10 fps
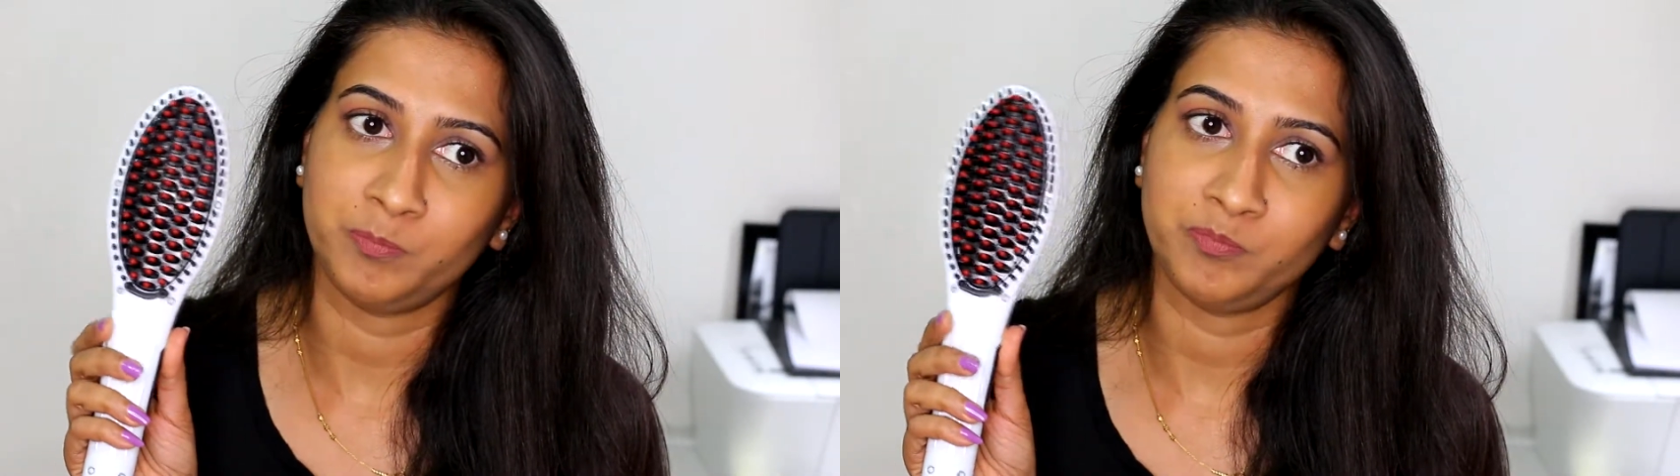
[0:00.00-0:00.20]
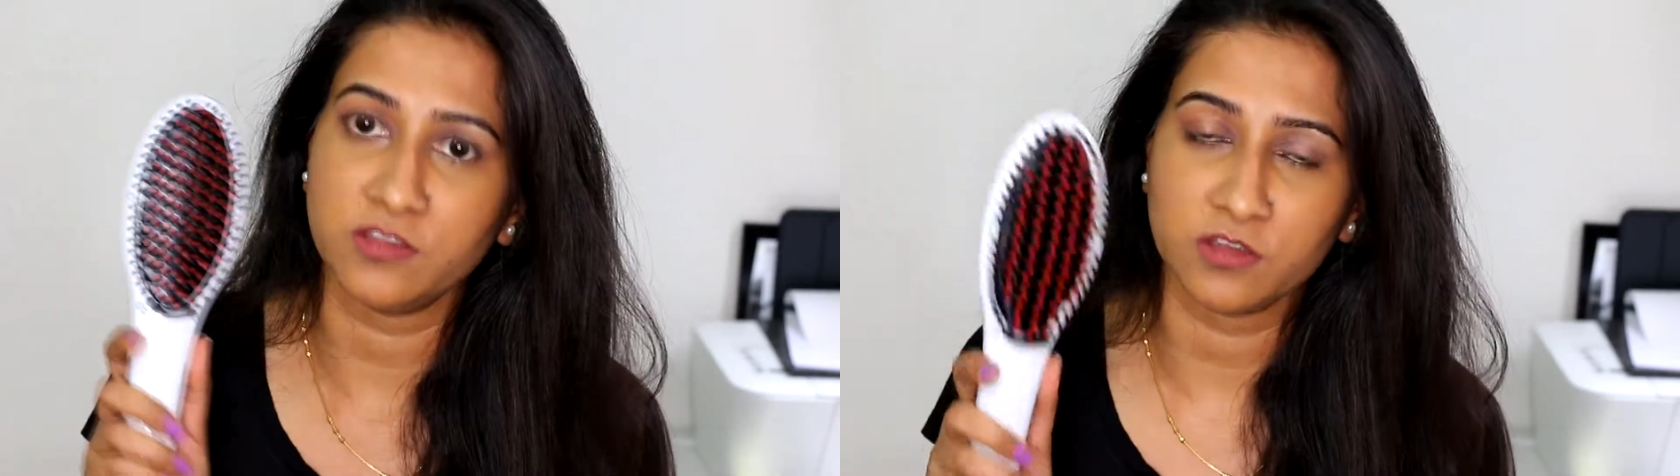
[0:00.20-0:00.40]

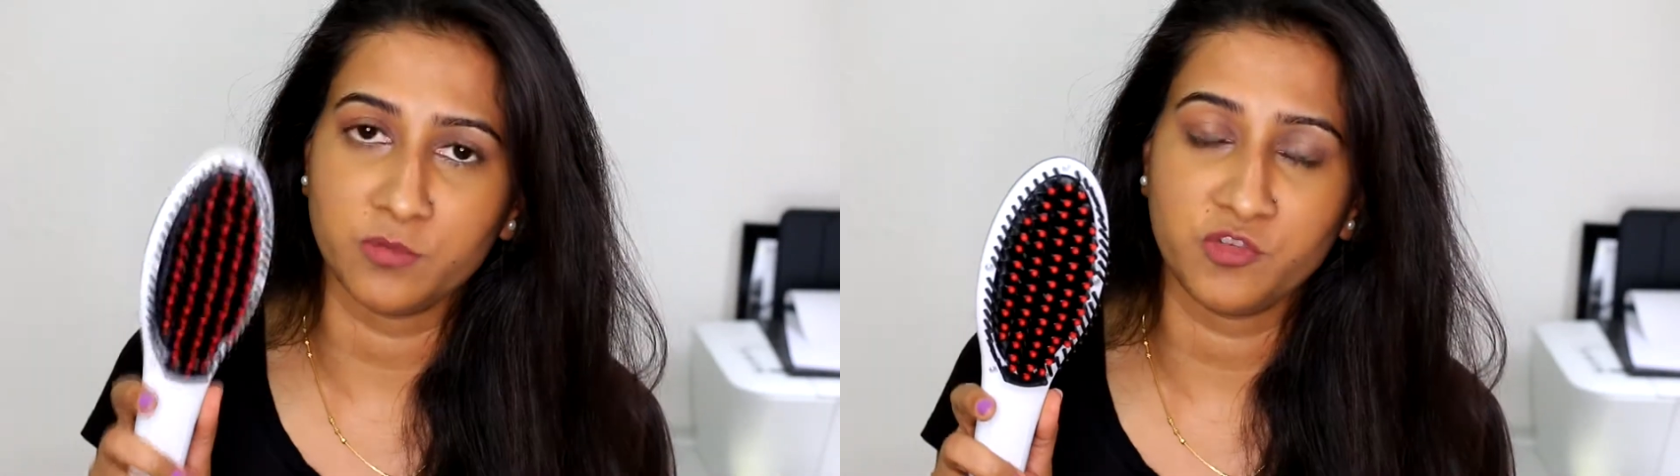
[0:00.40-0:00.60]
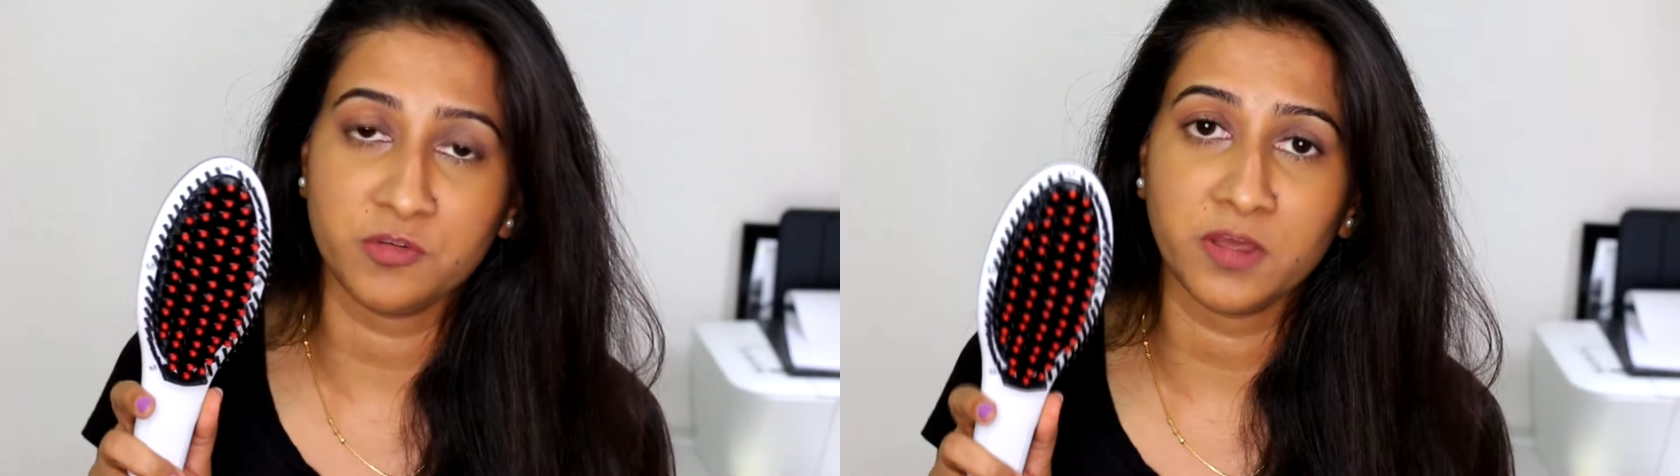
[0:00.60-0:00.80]

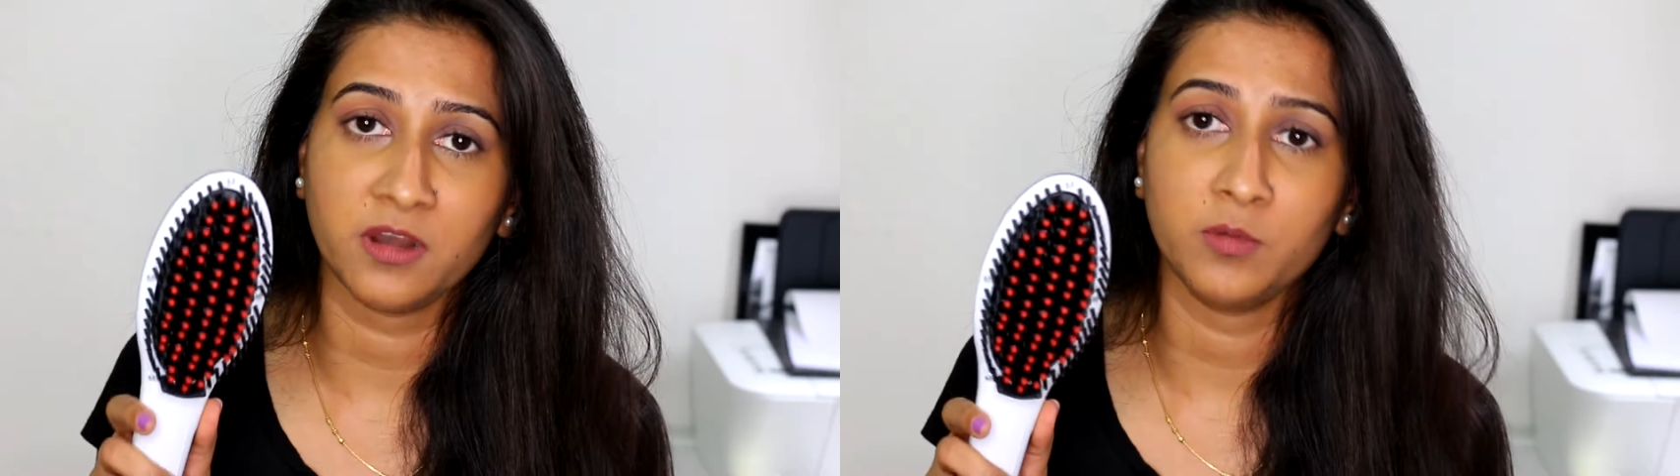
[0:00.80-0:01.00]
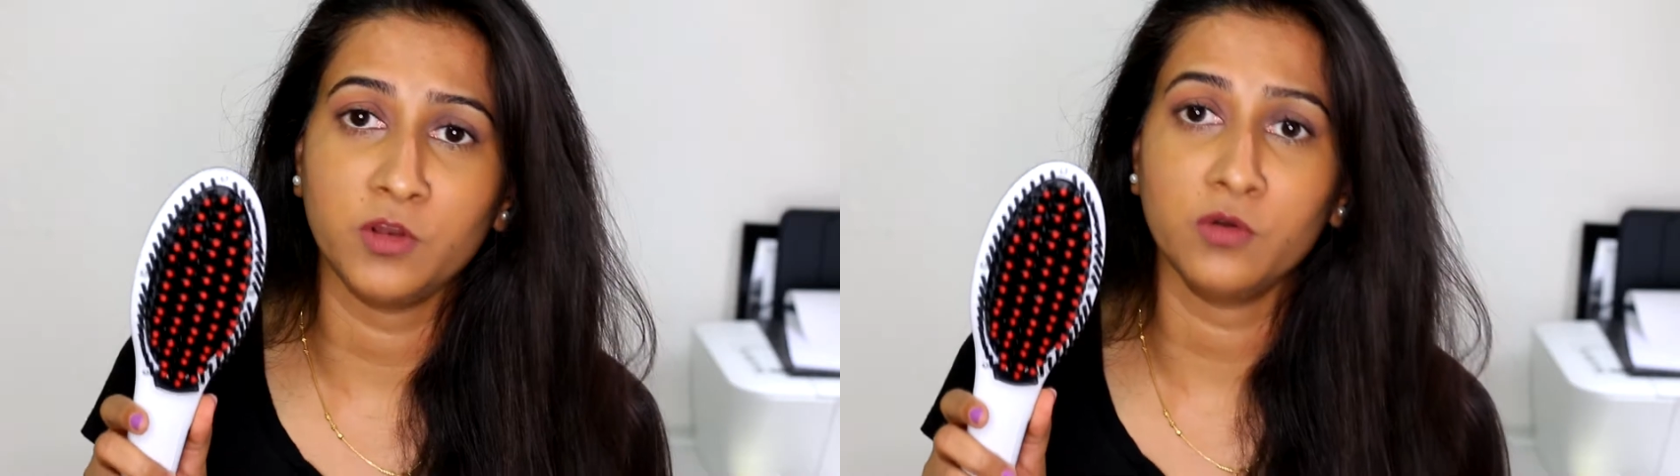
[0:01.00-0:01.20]
description
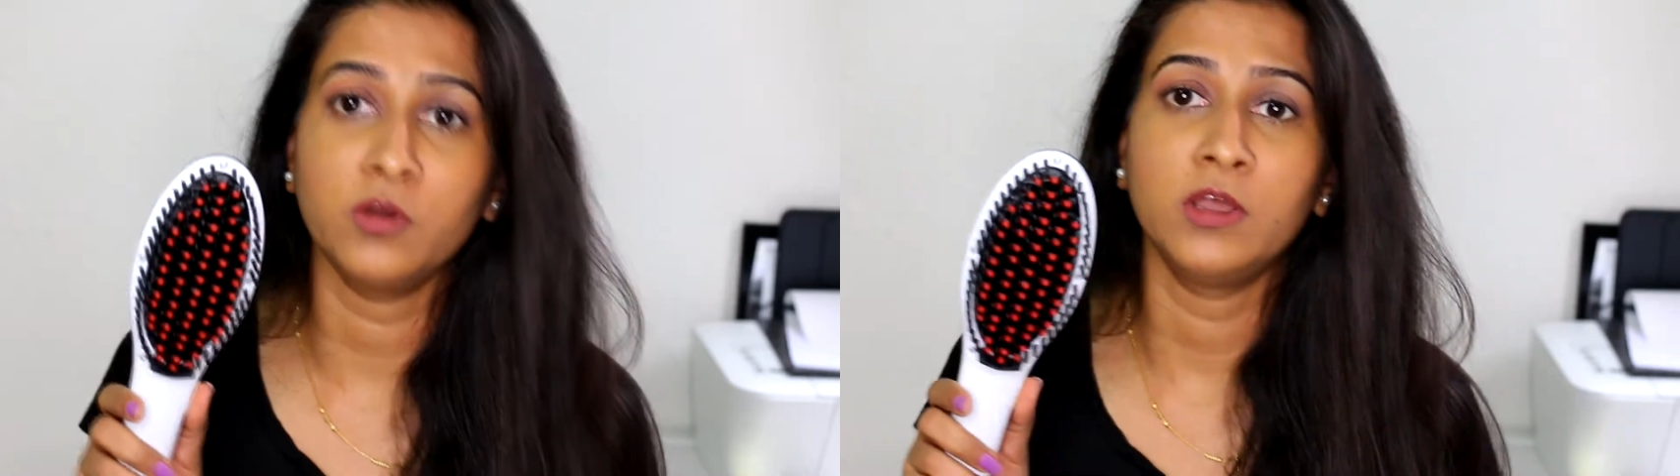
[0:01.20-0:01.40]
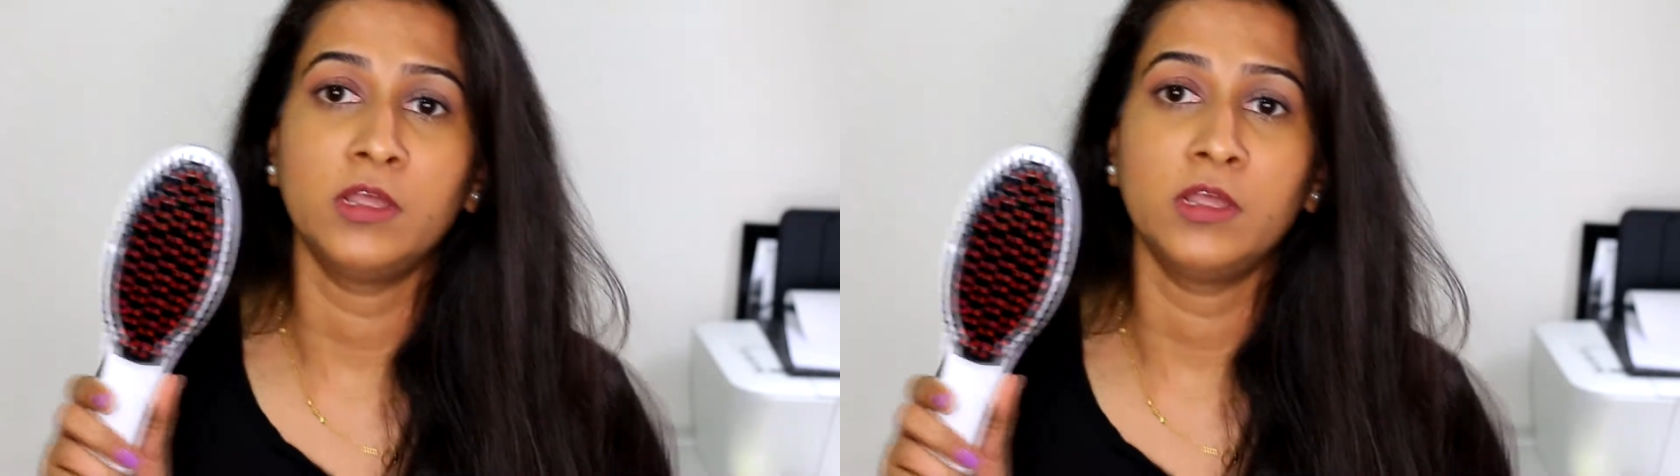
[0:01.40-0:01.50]
bar below